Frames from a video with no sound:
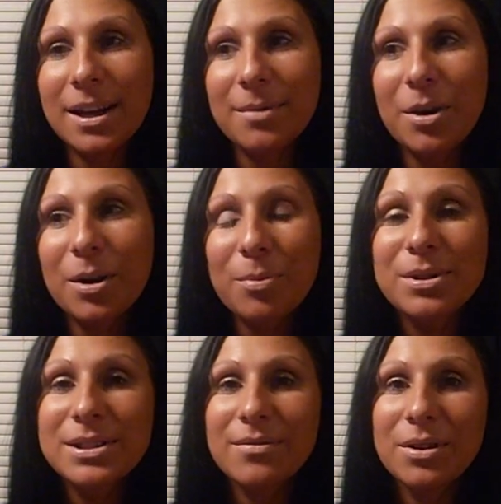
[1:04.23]
our
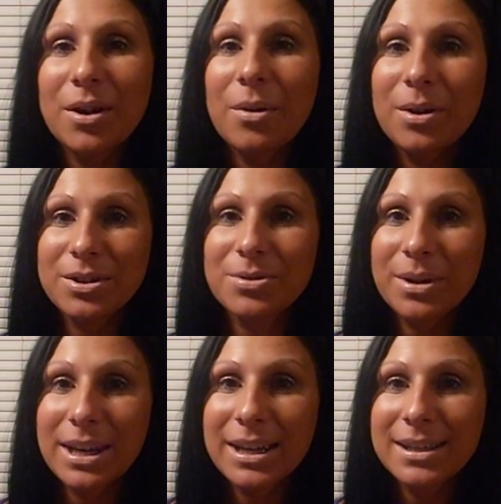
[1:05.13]
points of view go on
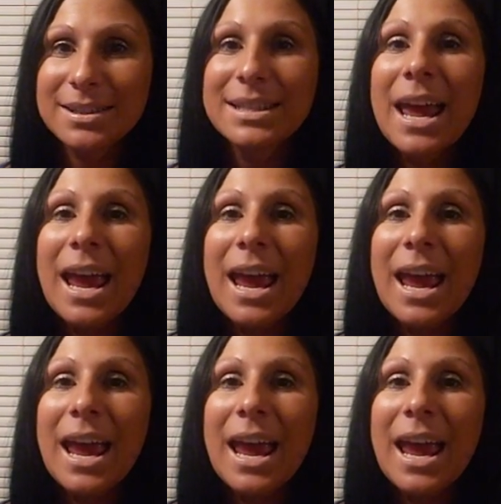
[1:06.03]
to our kids,